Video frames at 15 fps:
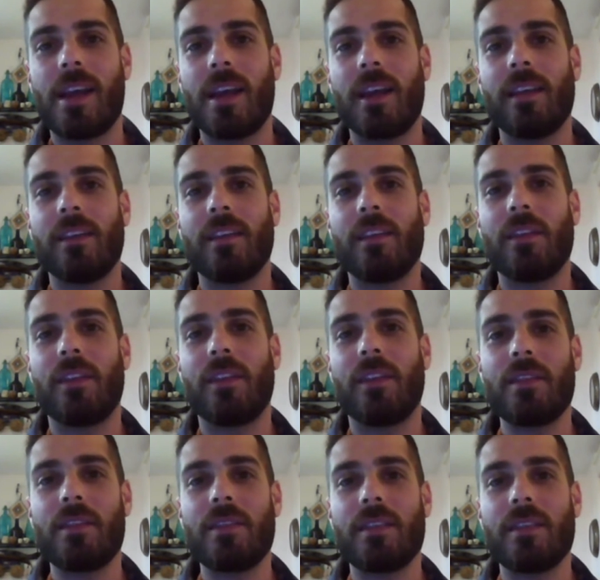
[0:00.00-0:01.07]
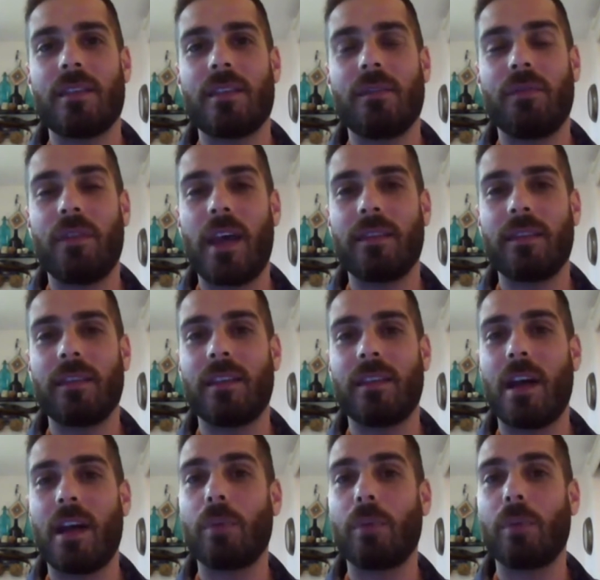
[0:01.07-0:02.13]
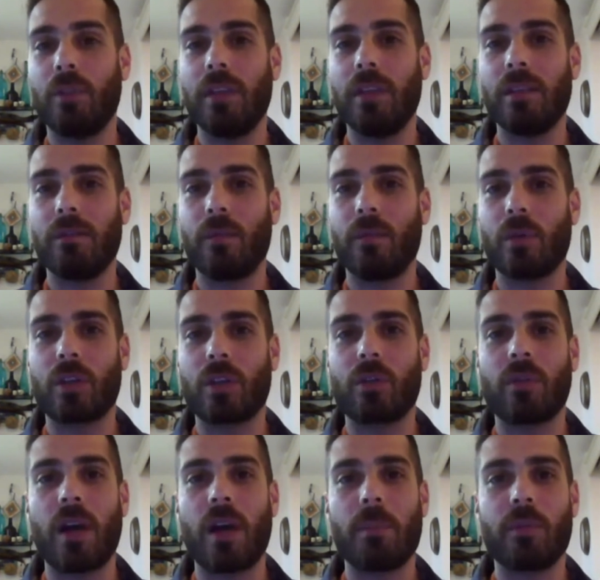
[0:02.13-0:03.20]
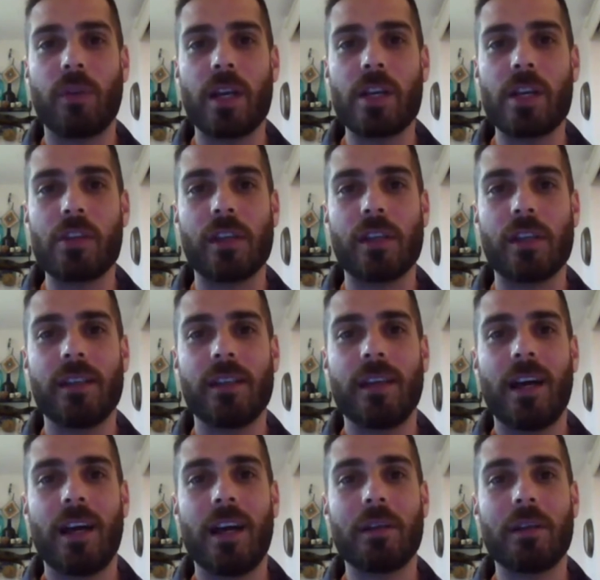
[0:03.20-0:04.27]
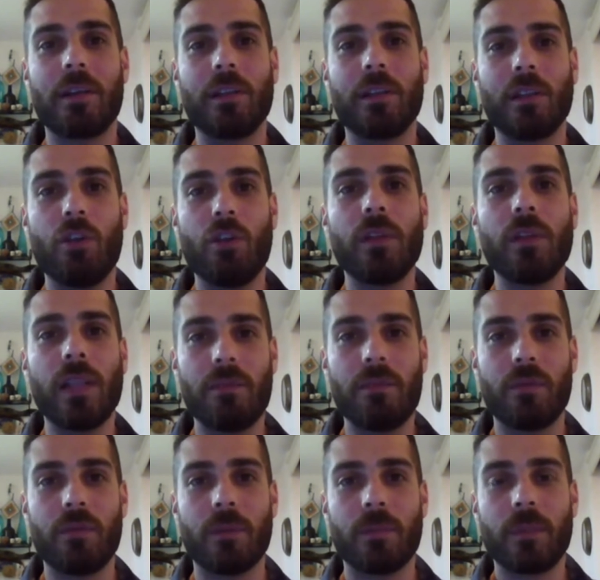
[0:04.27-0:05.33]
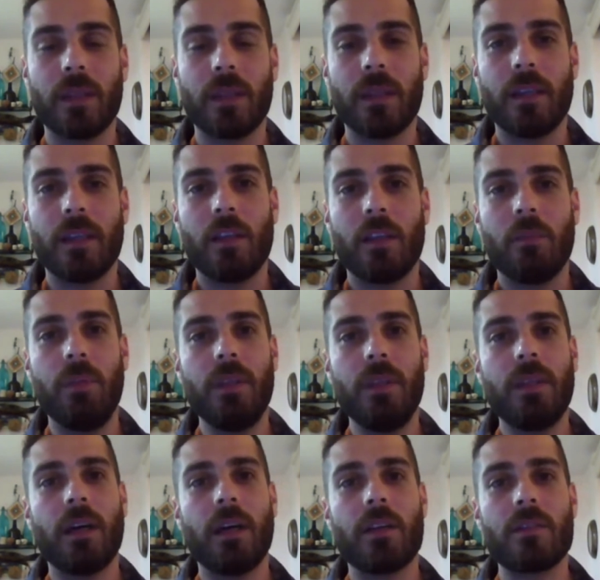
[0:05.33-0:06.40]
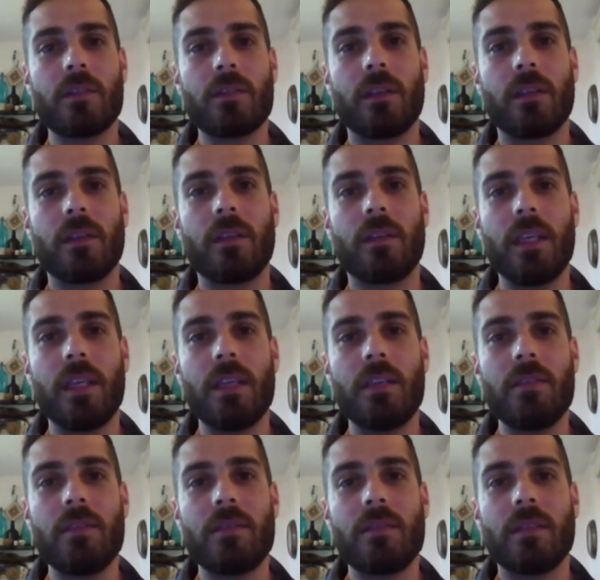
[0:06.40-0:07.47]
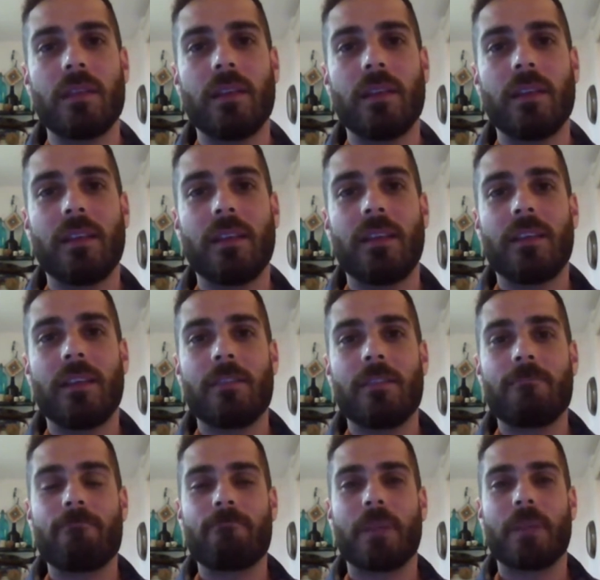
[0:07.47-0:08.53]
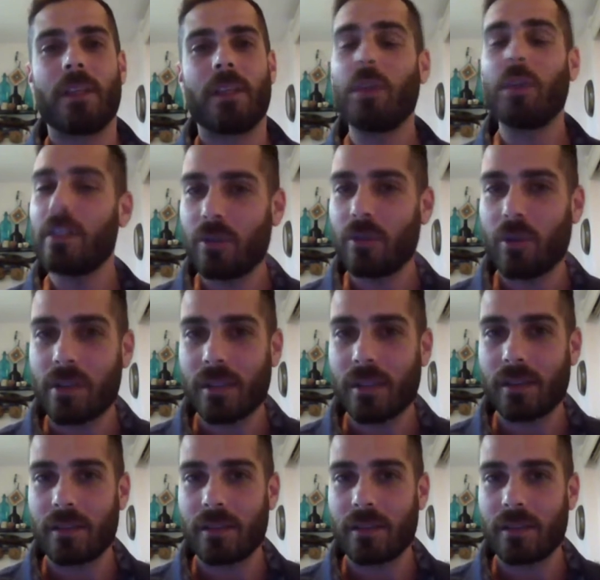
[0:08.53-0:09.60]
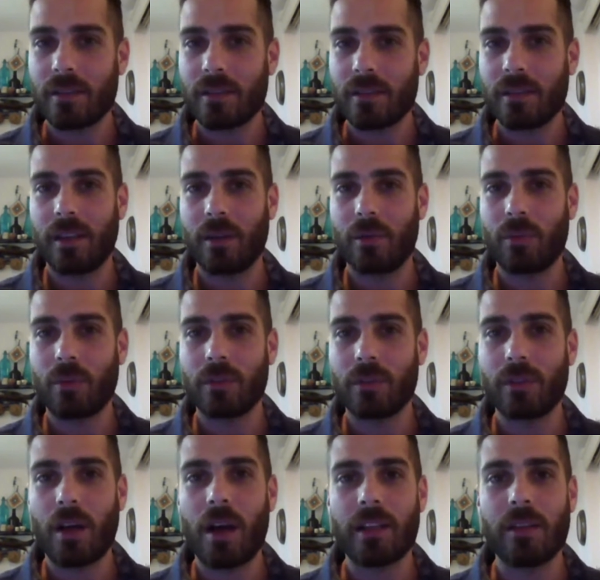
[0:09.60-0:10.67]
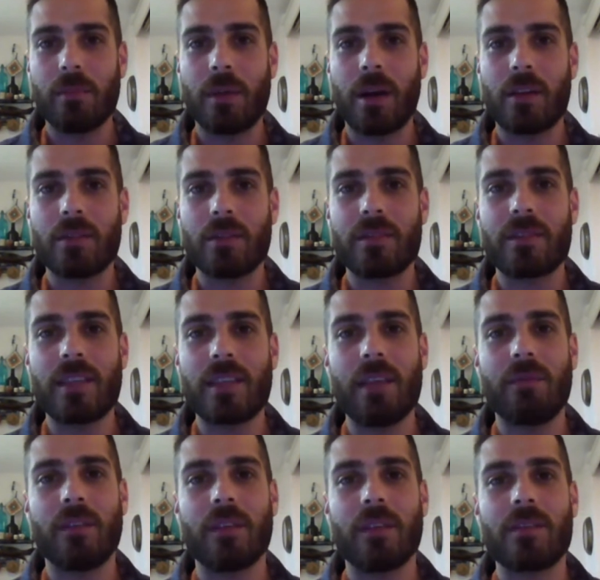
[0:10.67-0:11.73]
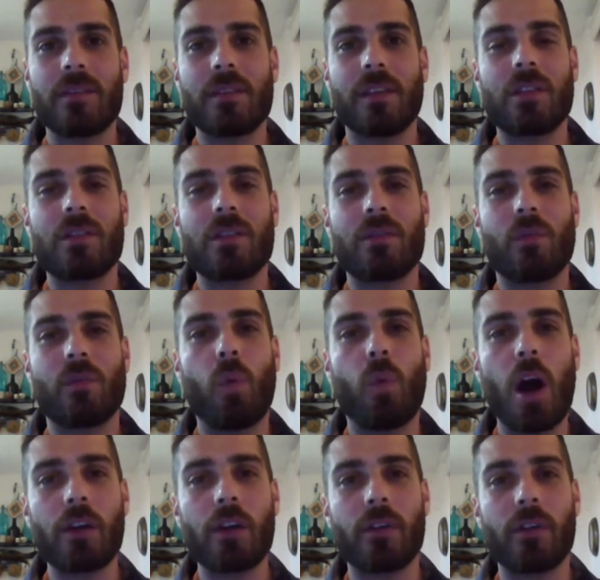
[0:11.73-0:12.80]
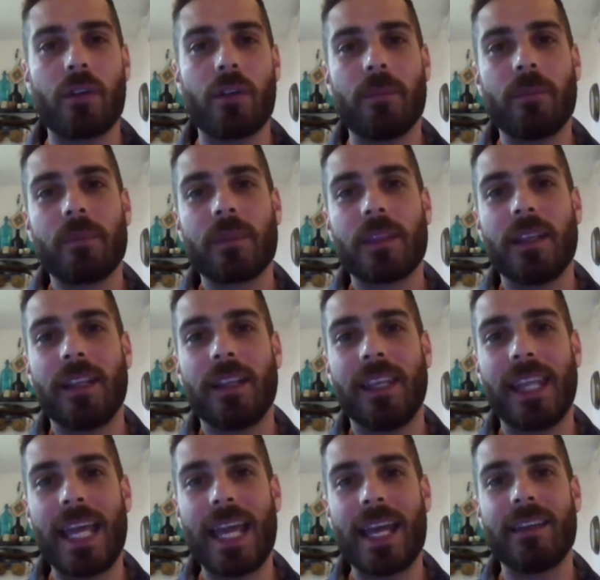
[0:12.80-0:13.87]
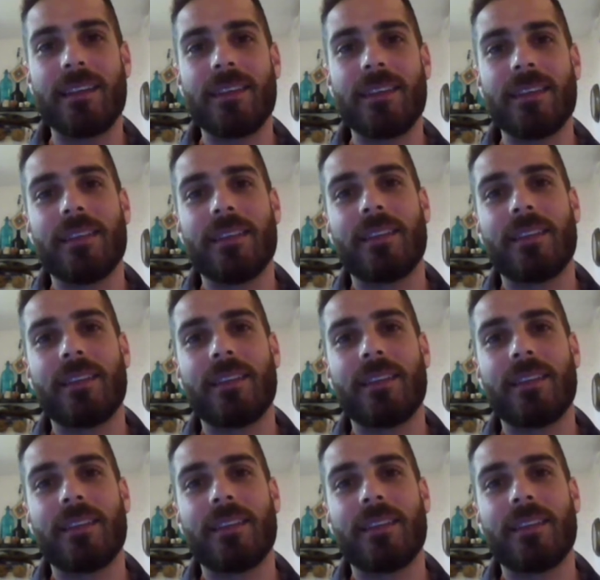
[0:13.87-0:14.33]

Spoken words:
And this is in fact an opportunity for cooperation on a global level, because these resources that we're talking about saving, such as water, land,